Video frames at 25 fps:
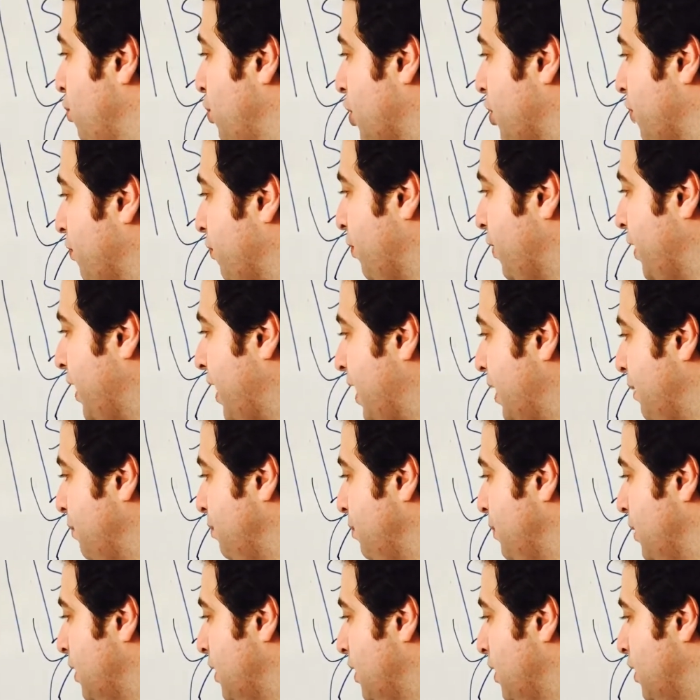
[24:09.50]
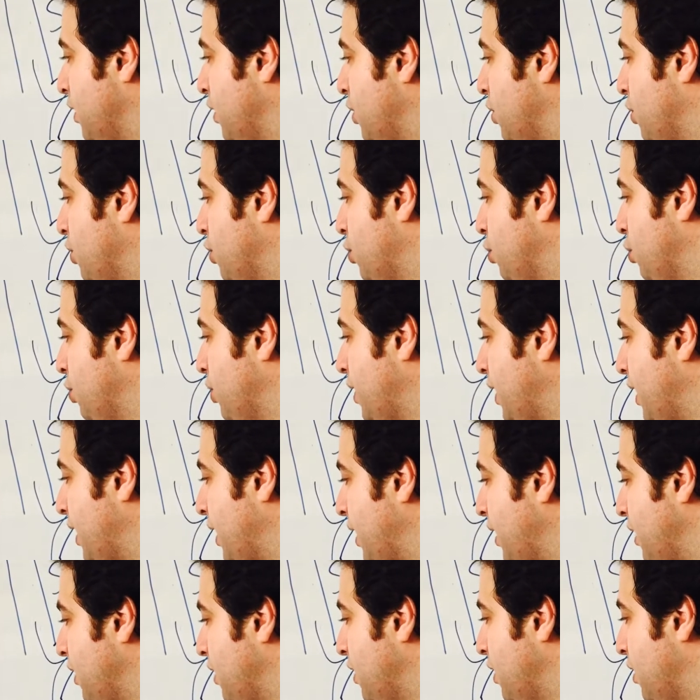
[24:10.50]
from
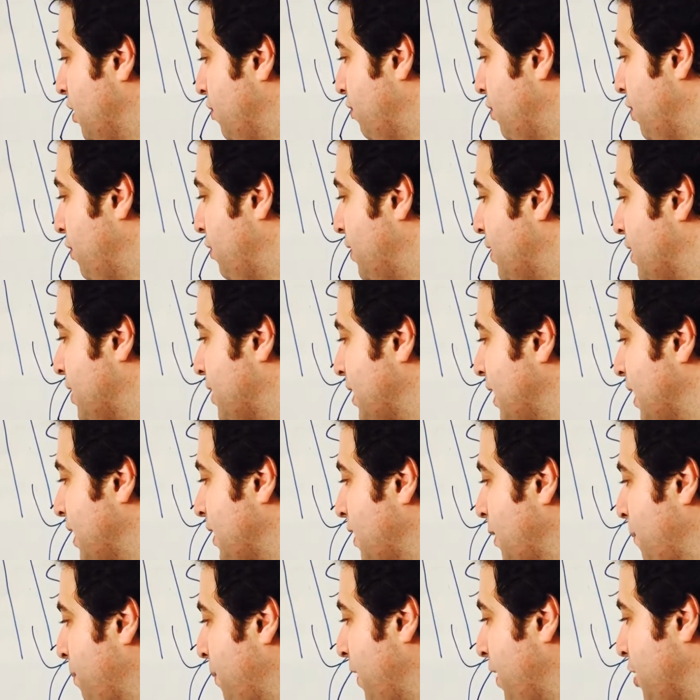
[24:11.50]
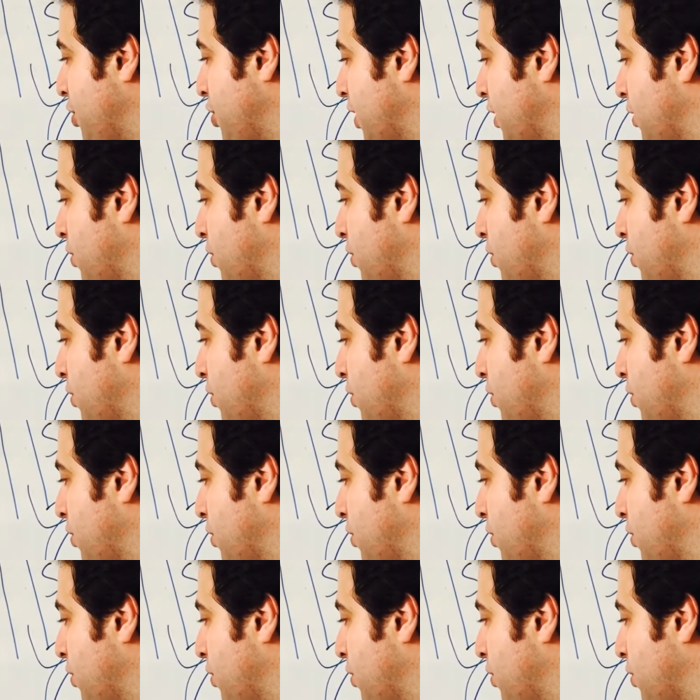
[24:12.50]
today, we will send the patient to